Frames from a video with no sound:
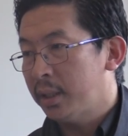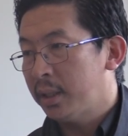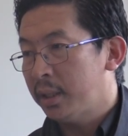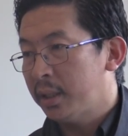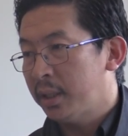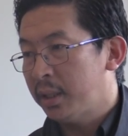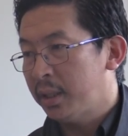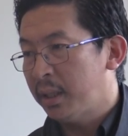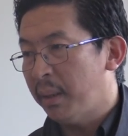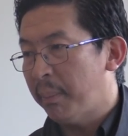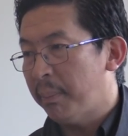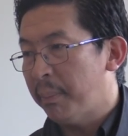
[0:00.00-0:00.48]

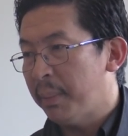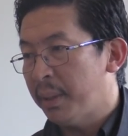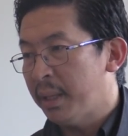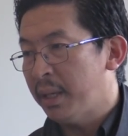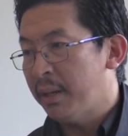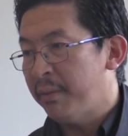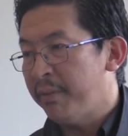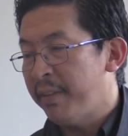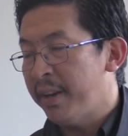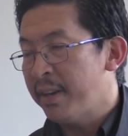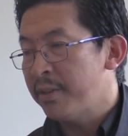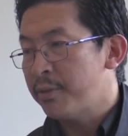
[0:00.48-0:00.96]
keep an
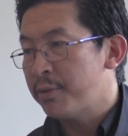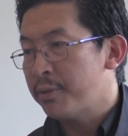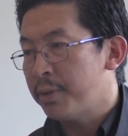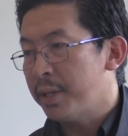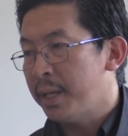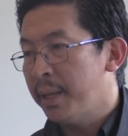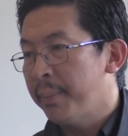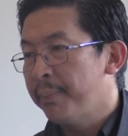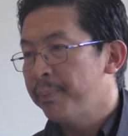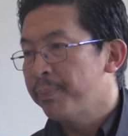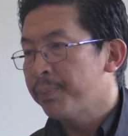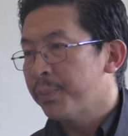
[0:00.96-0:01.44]
inventory
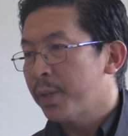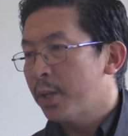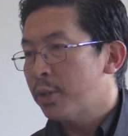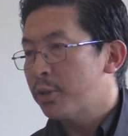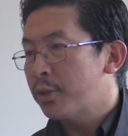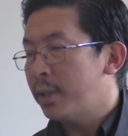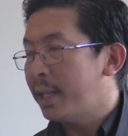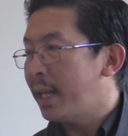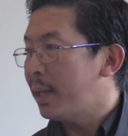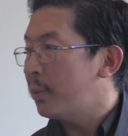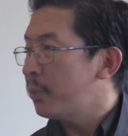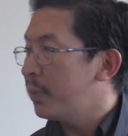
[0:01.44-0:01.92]
so
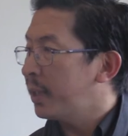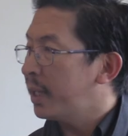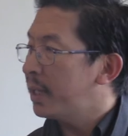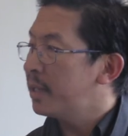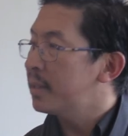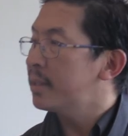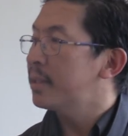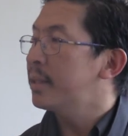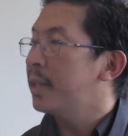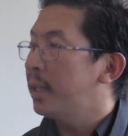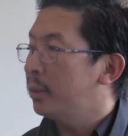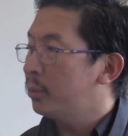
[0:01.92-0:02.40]
that we can
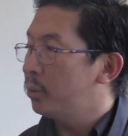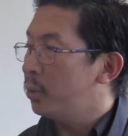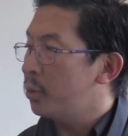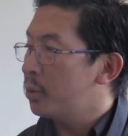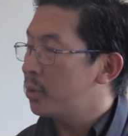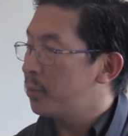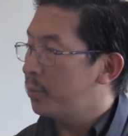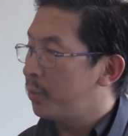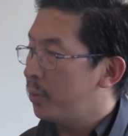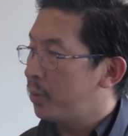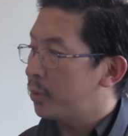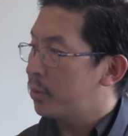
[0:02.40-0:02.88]
sell those
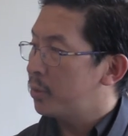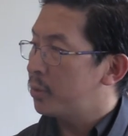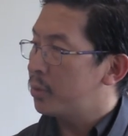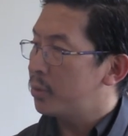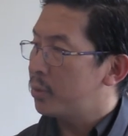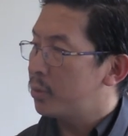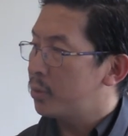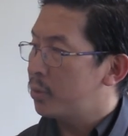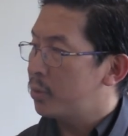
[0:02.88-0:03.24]
books.